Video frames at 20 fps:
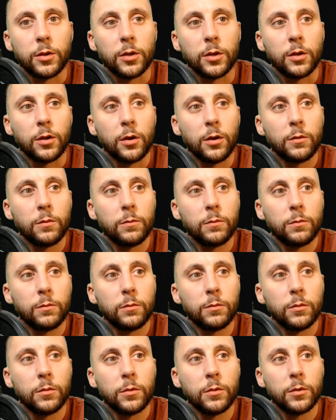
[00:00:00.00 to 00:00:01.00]
Did it go?
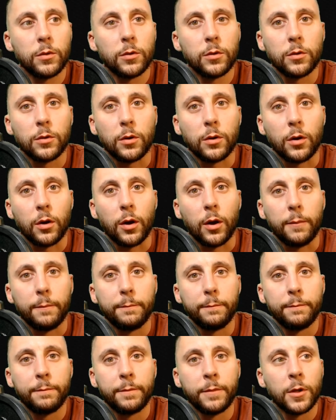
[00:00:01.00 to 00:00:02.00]
All right.
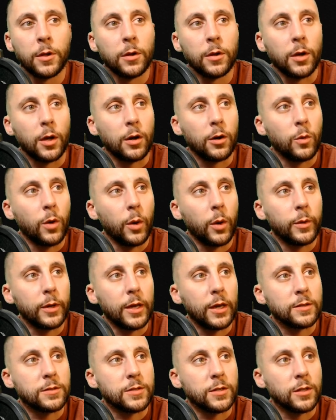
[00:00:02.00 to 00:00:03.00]
I don't know why we
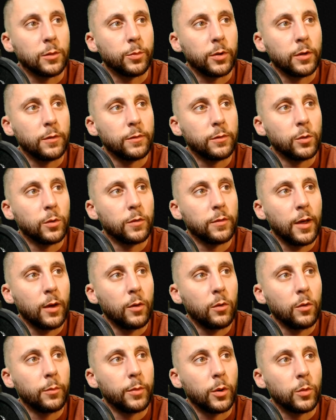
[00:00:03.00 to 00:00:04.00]
can't see the preview of
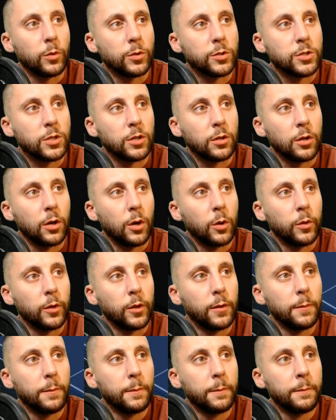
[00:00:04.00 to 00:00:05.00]
that one, but we're just going to go with
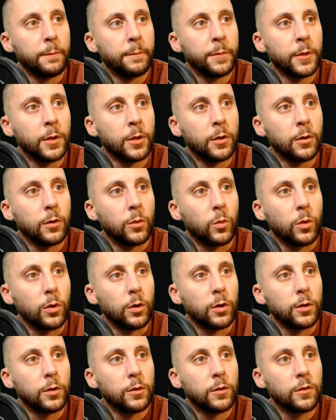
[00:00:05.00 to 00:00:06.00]
it
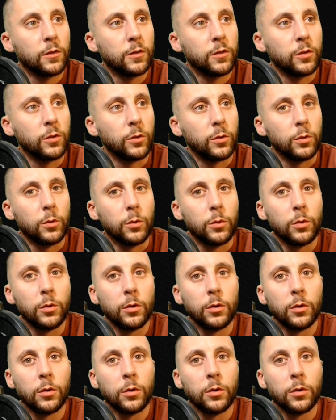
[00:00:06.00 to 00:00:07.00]
one, two,